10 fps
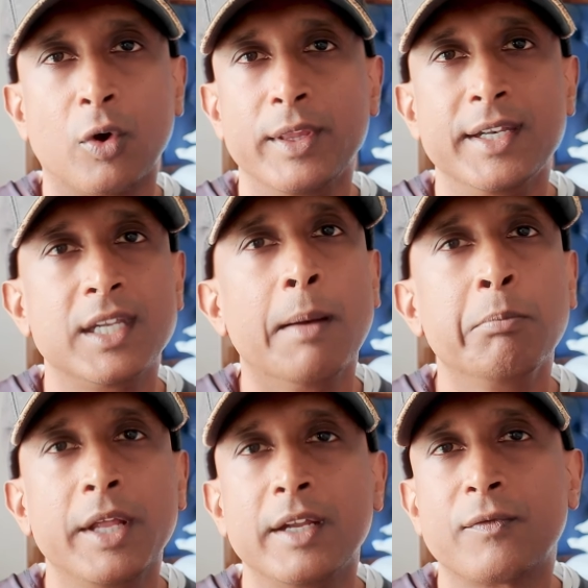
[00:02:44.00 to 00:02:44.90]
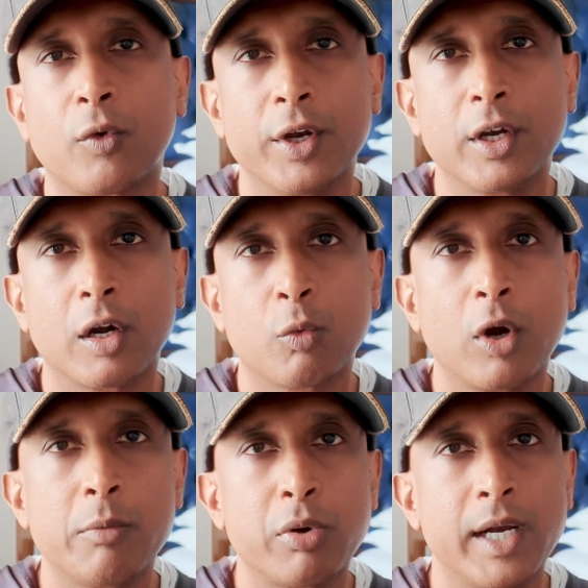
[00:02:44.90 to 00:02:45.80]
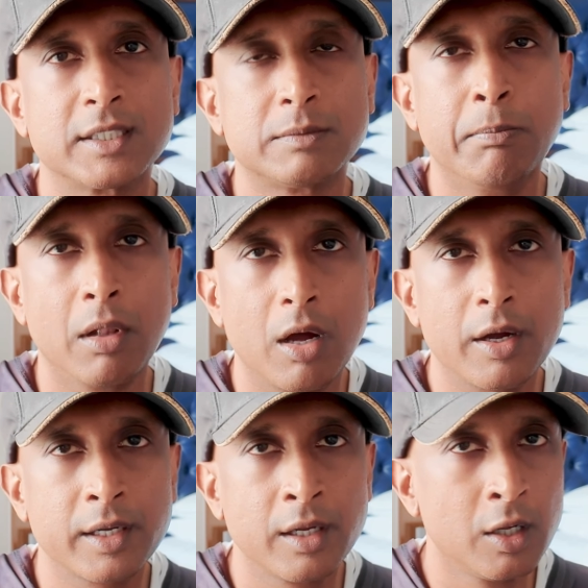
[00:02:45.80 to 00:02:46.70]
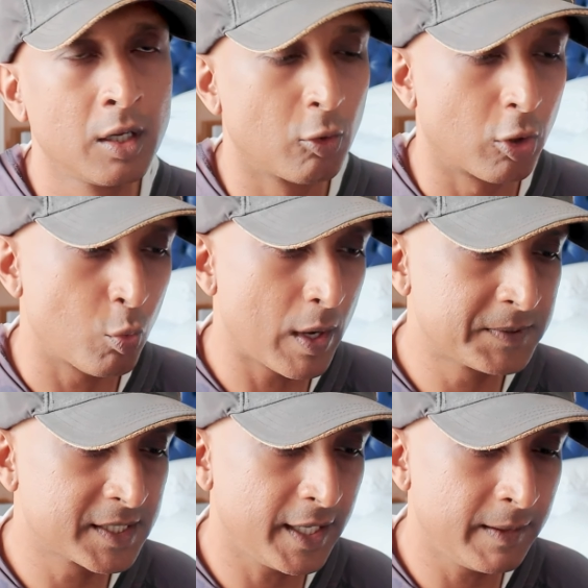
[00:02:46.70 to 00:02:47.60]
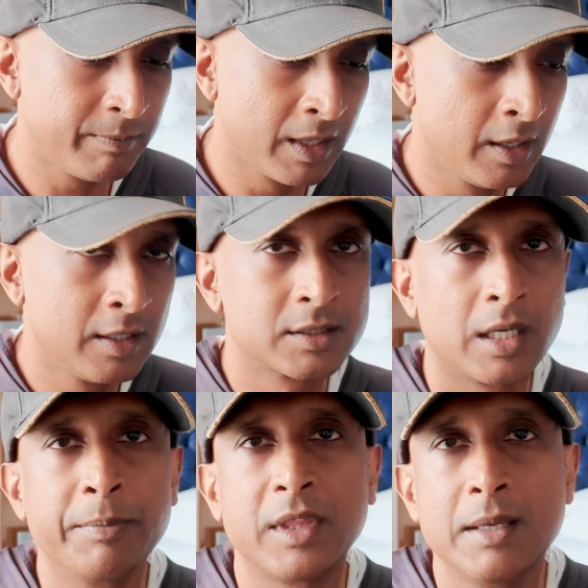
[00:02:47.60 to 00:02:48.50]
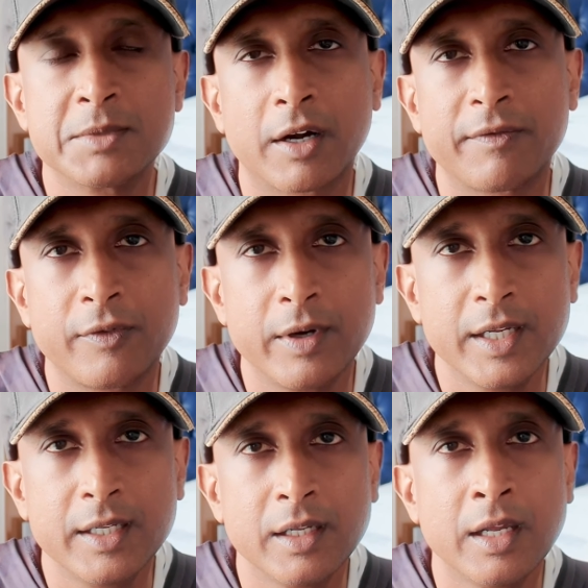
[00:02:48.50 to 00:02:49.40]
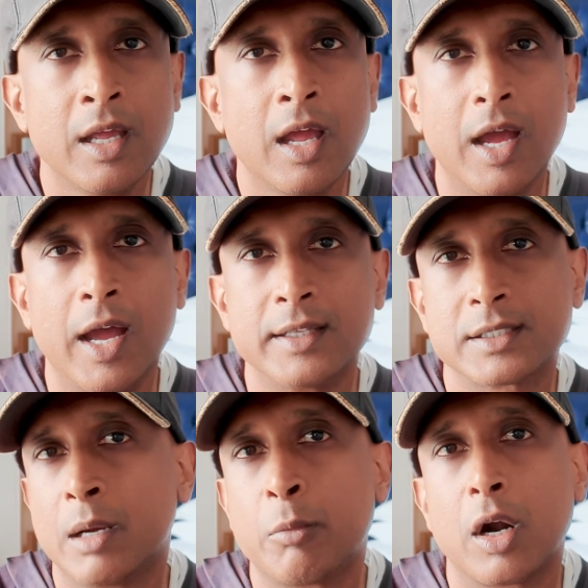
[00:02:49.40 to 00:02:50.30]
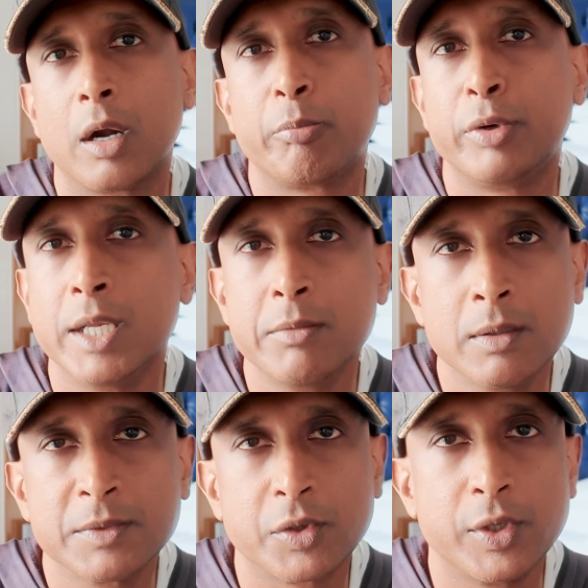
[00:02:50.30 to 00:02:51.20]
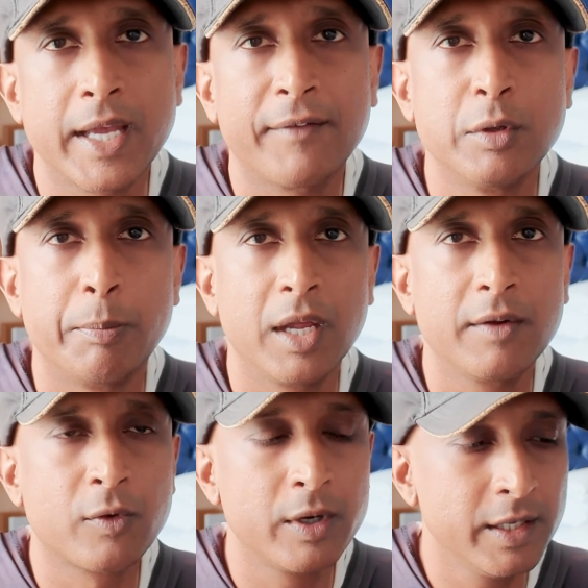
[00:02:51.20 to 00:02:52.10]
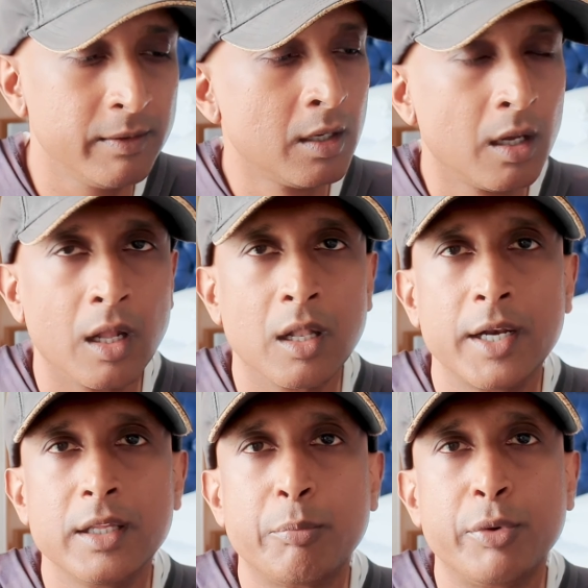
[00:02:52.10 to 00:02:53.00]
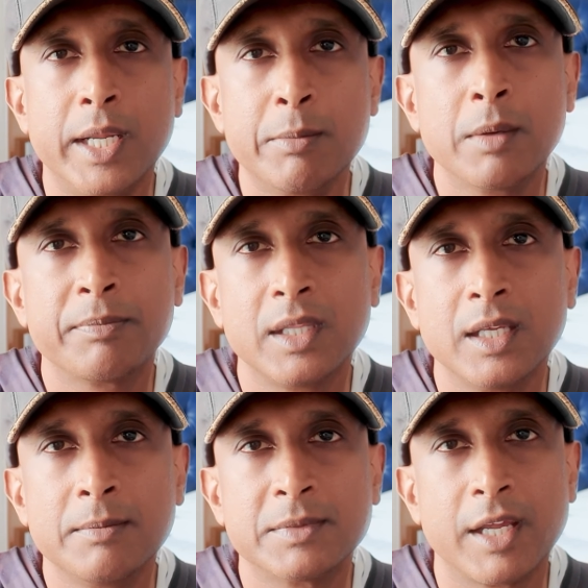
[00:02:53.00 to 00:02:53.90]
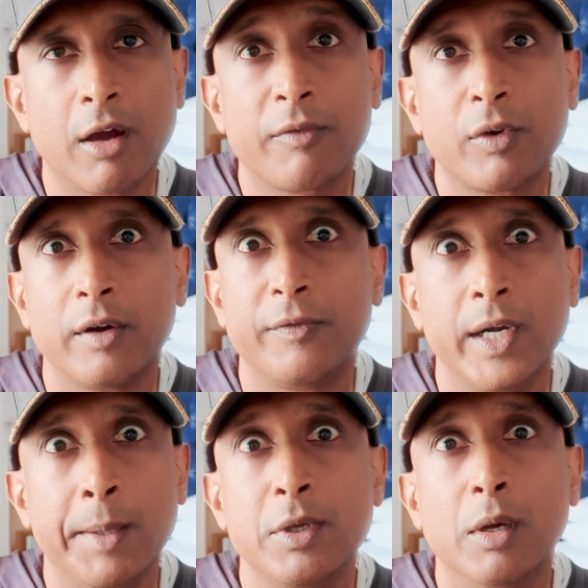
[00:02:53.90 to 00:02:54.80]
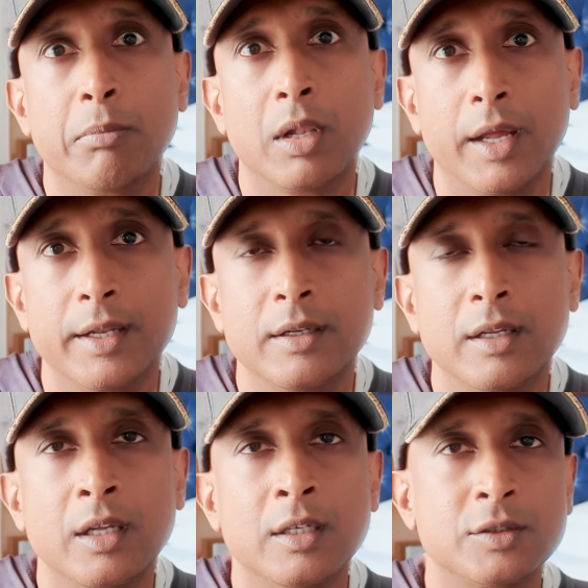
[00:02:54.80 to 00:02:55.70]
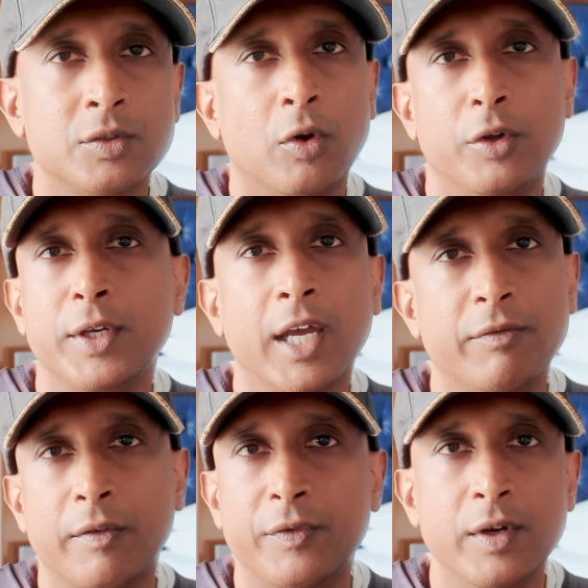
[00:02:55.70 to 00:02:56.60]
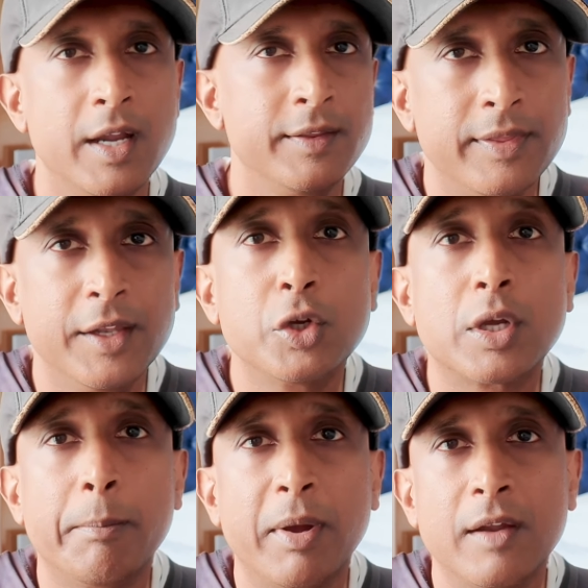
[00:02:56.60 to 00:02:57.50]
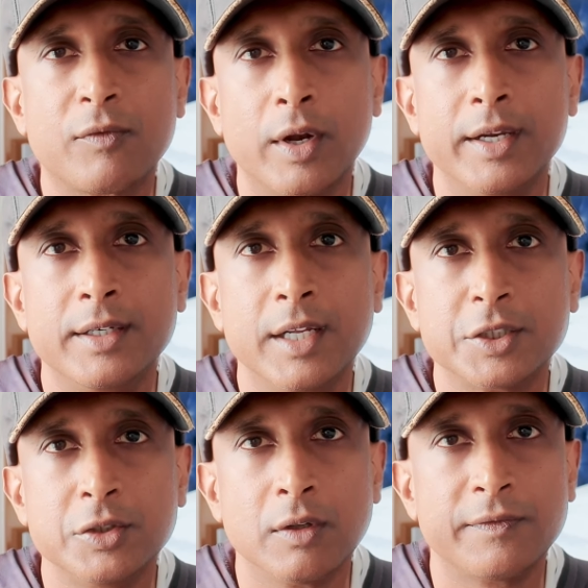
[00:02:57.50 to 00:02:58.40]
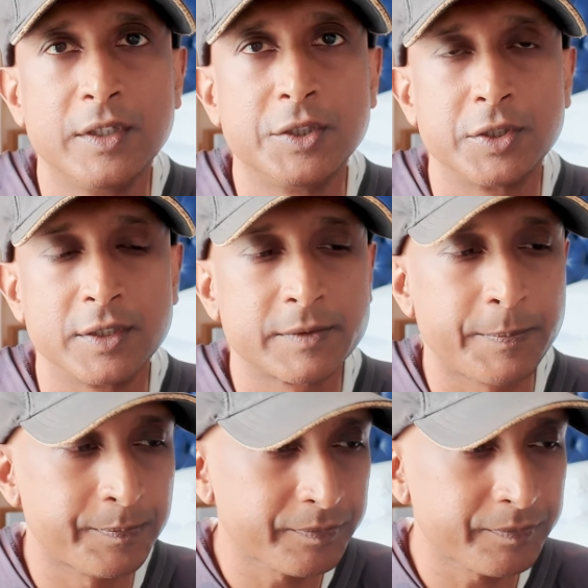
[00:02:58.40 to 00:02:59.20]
or the template for your WordPress blog or website. Some themes are free and some are premium, so you have to pay for it. A lot of the premium themes, they offer a freemium plan. So you get it for free, and then you can pay for additional features.